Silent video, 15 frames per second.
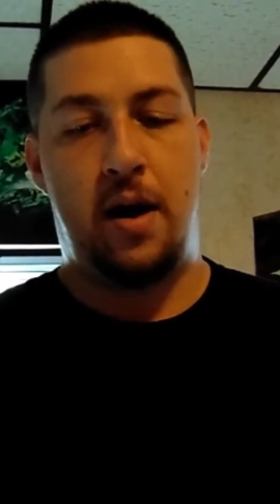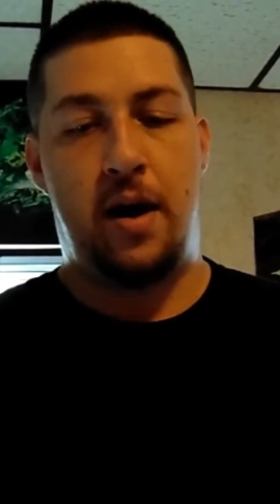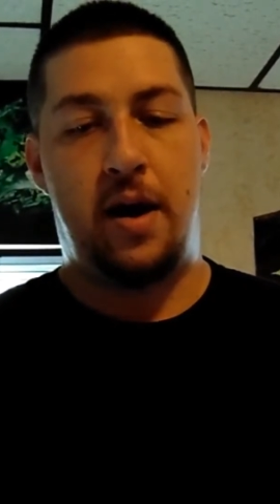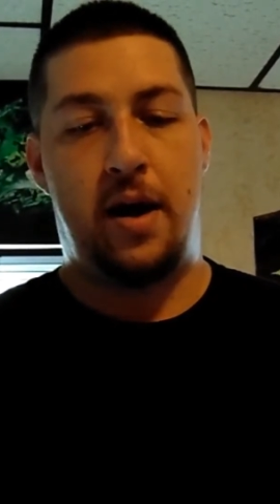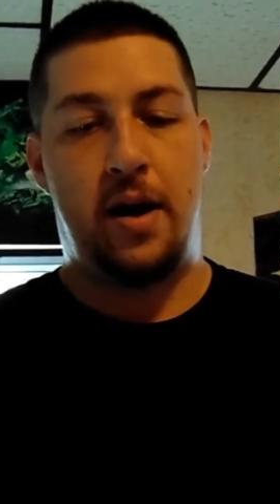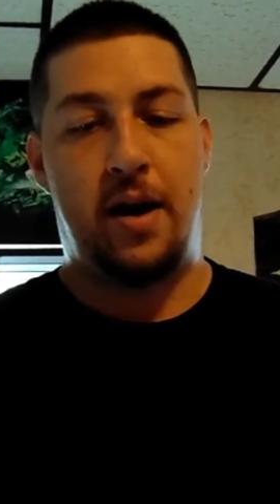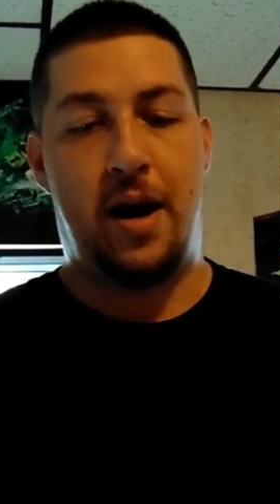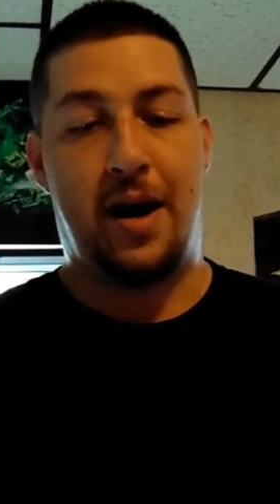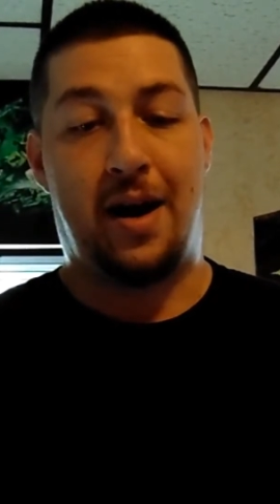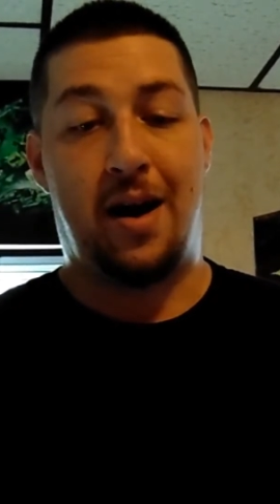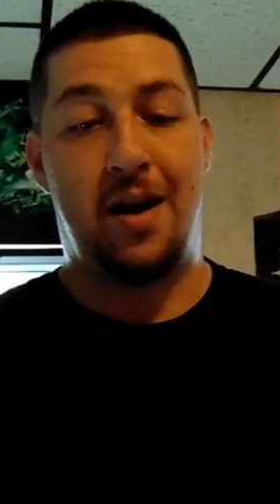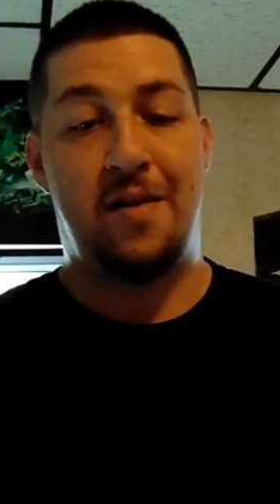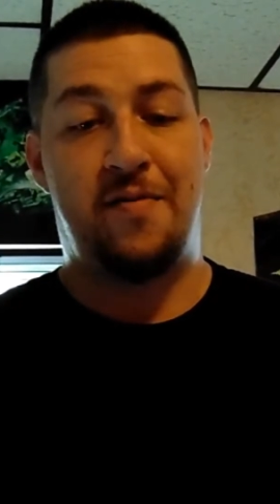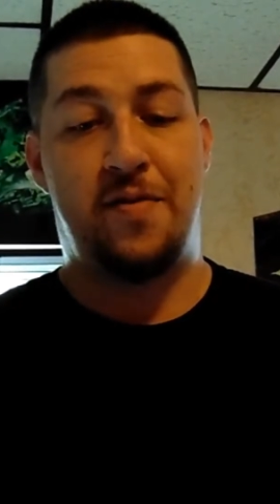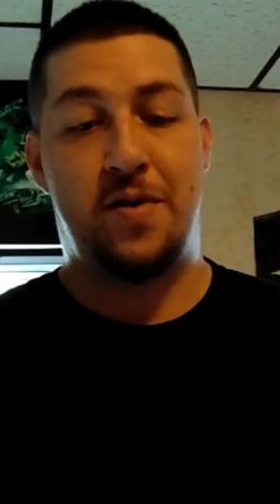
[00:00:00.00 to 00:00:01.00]
and I
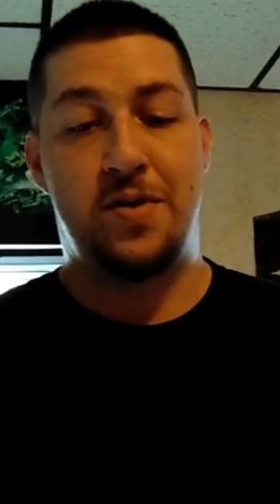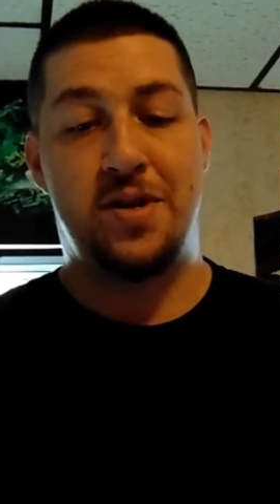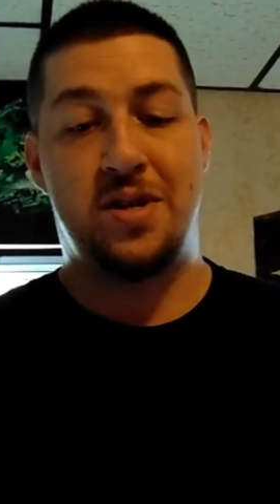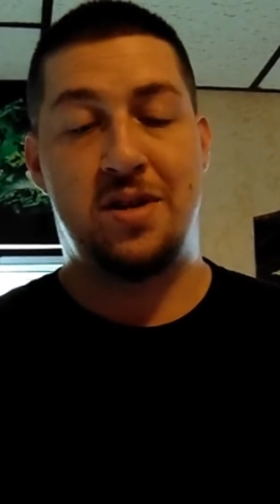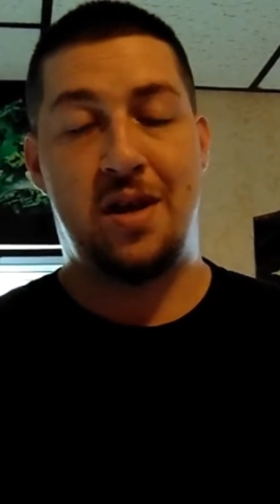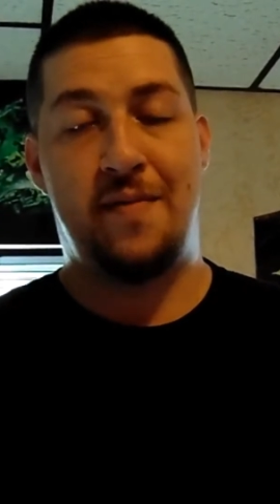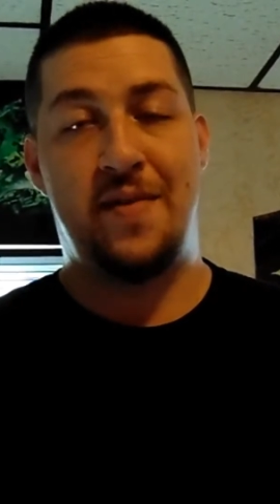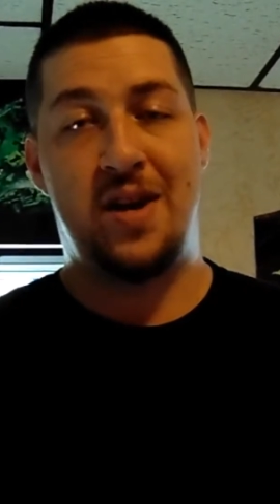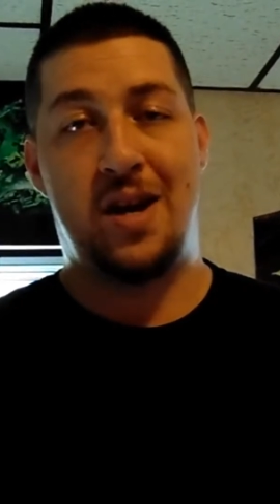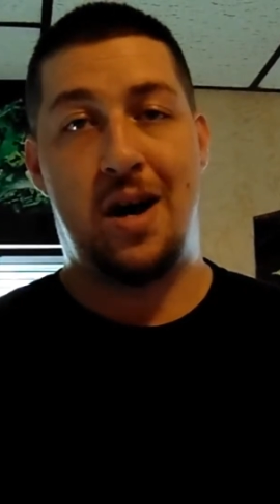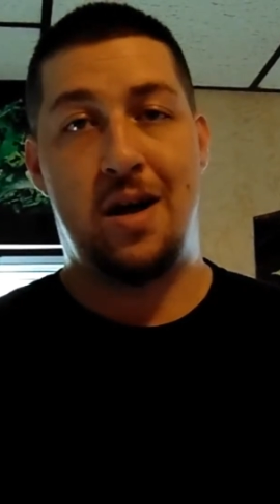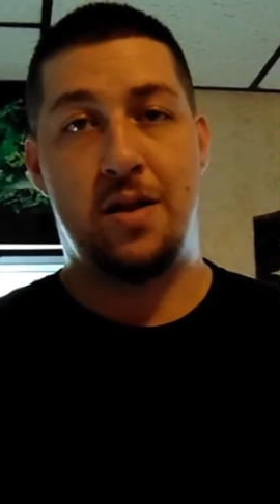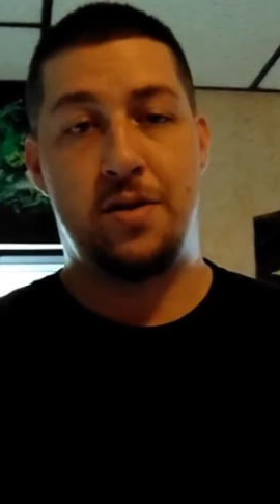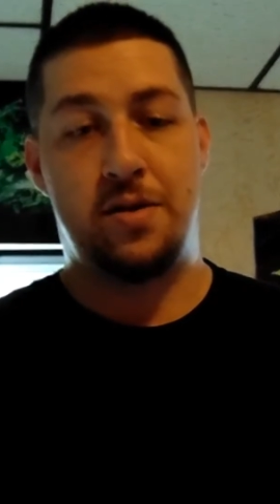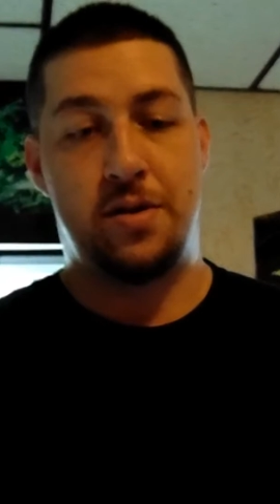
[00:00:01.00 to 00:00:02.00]
got it for
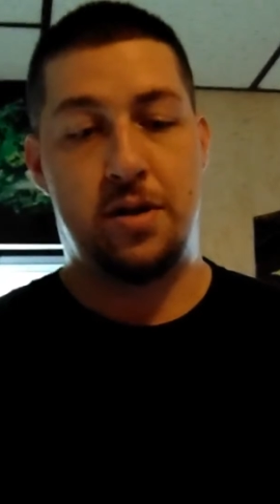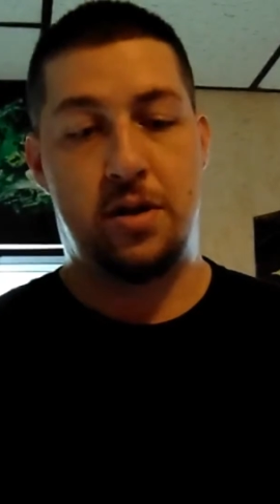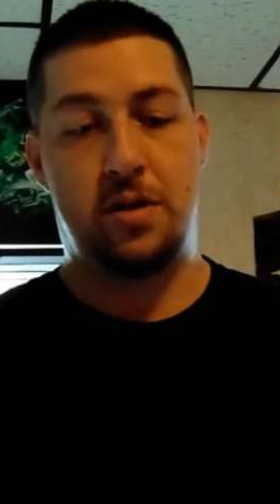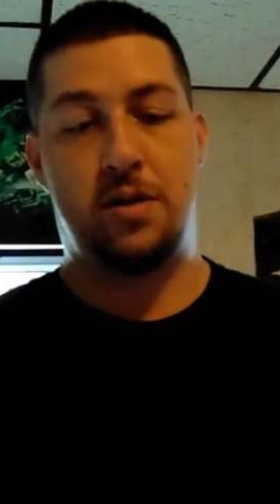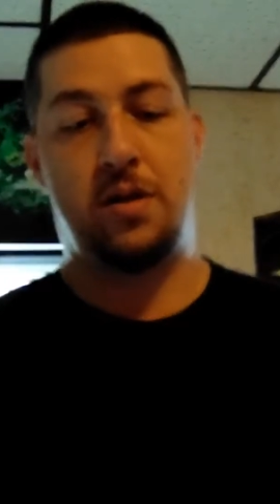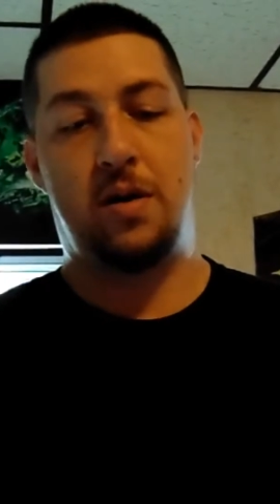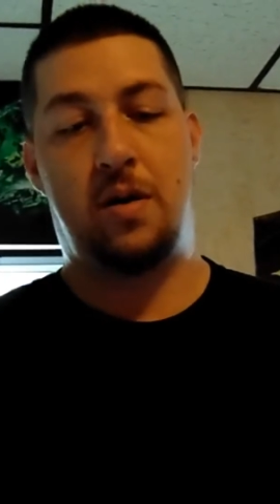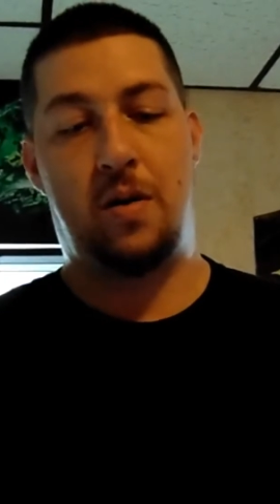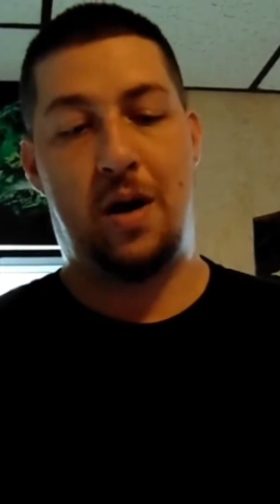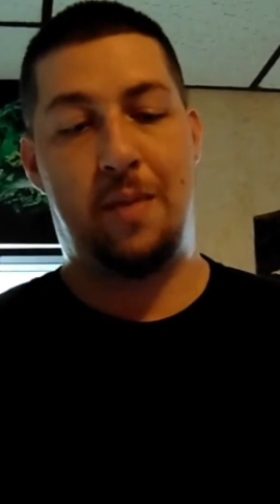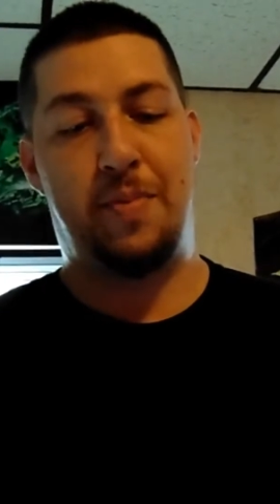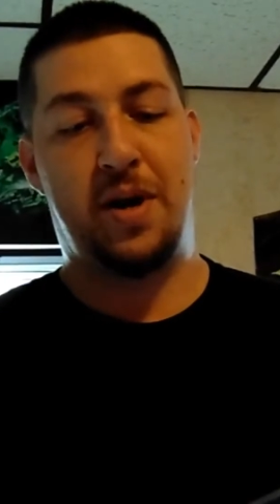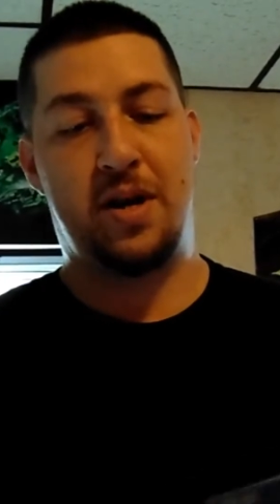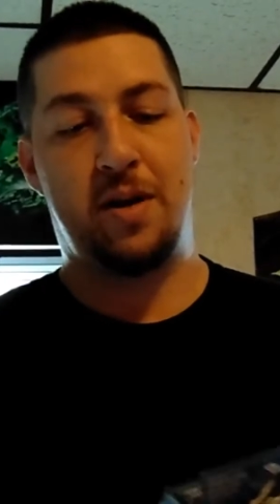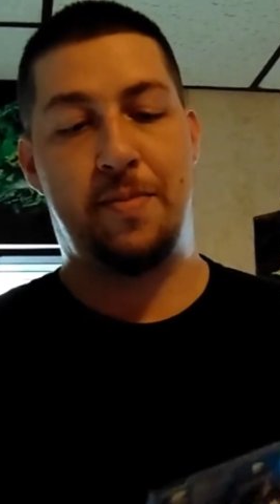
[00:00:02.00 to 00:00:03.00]
$7. So I
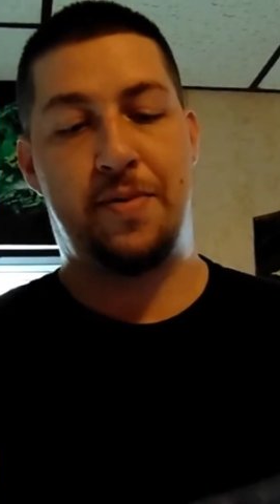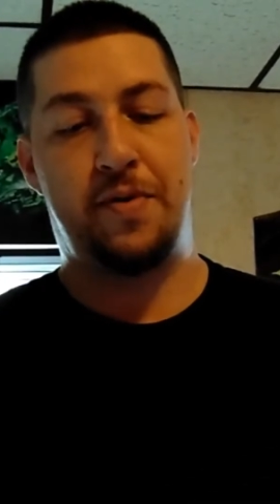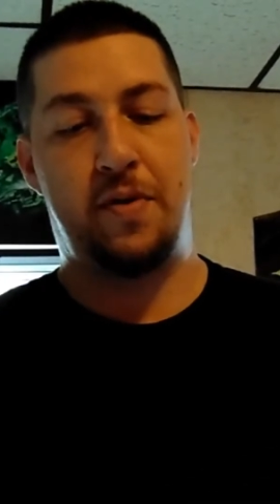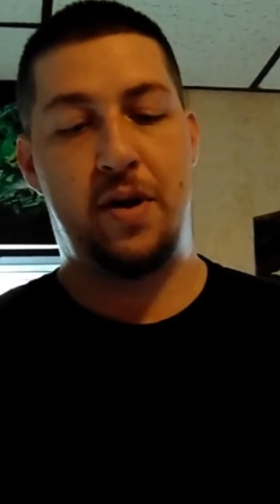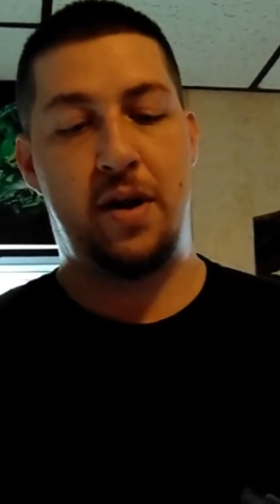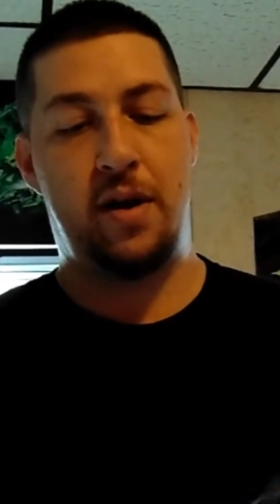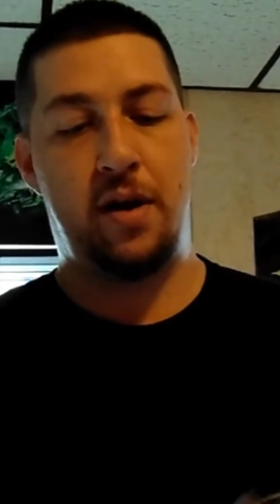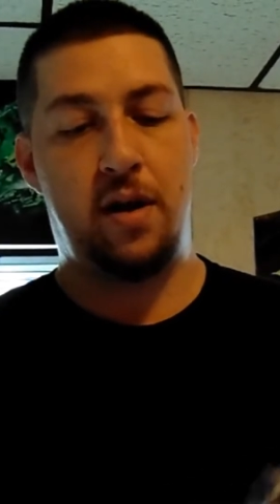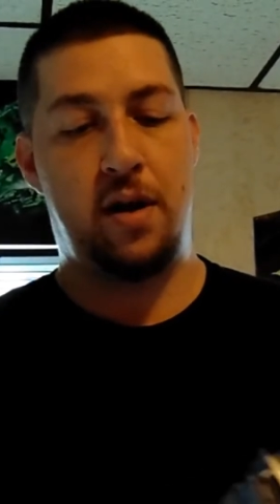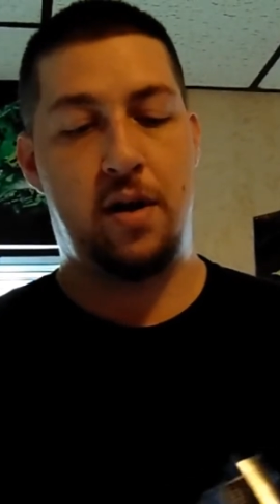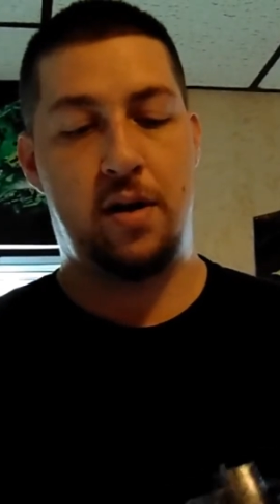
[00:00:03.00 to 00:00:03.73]
picked up three.